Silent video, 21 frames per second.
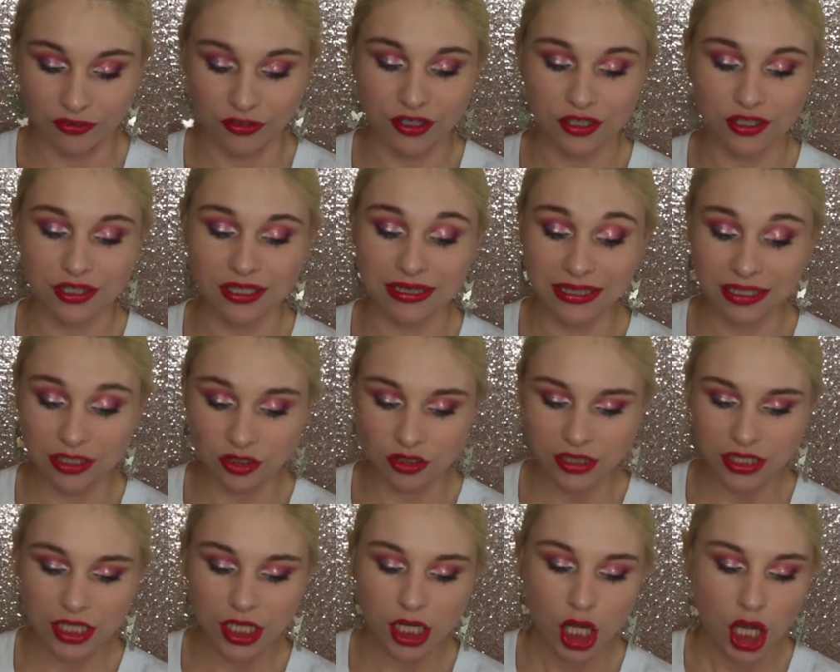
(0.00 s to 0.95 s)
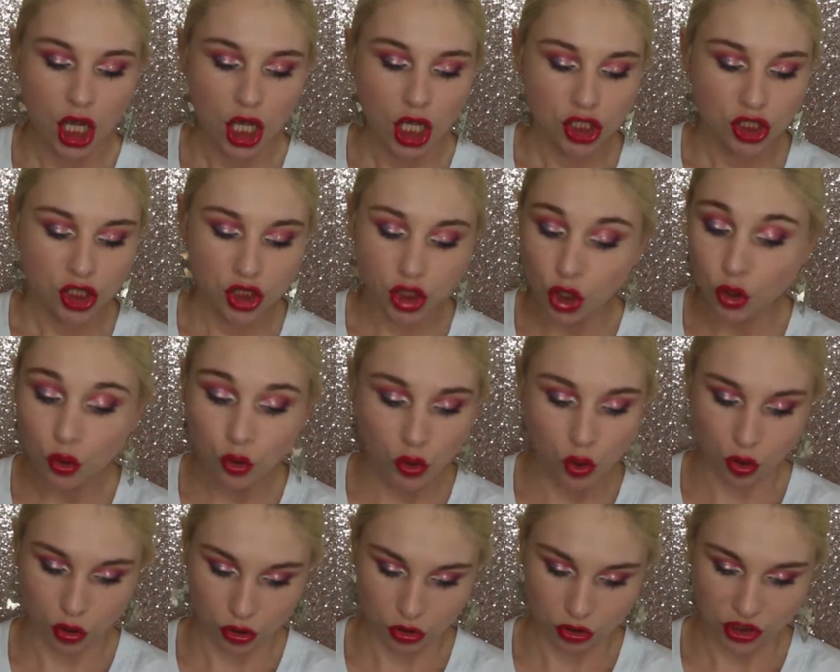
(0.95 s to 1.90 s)
There's literally 2
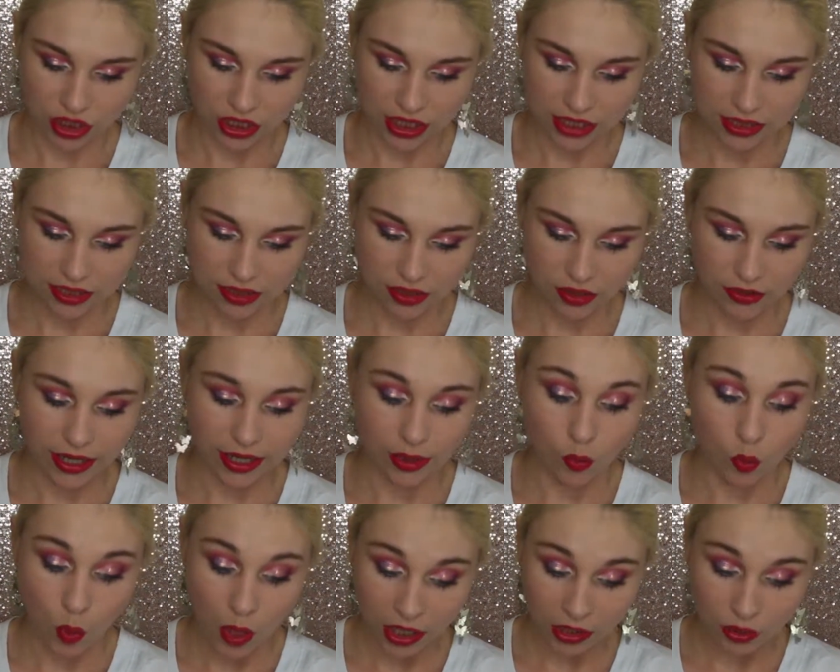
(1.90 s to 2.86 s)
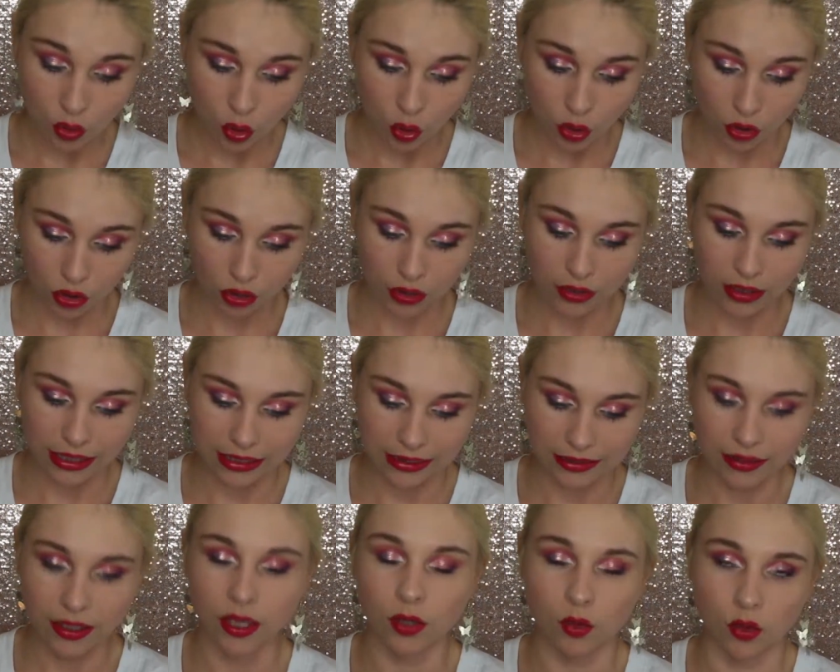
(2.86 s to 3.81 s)
coral shades, okay, 1 coral
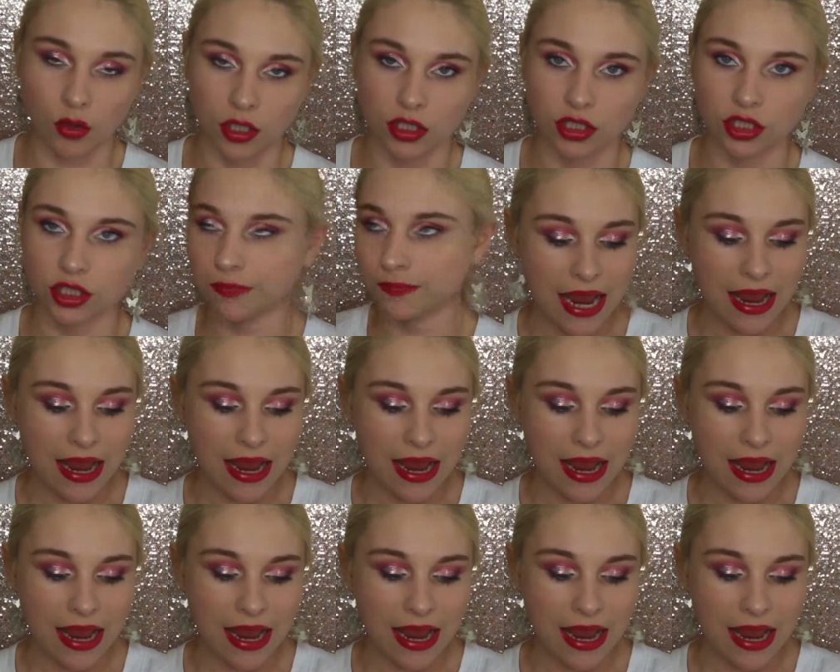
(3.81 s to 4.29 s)
and an orange.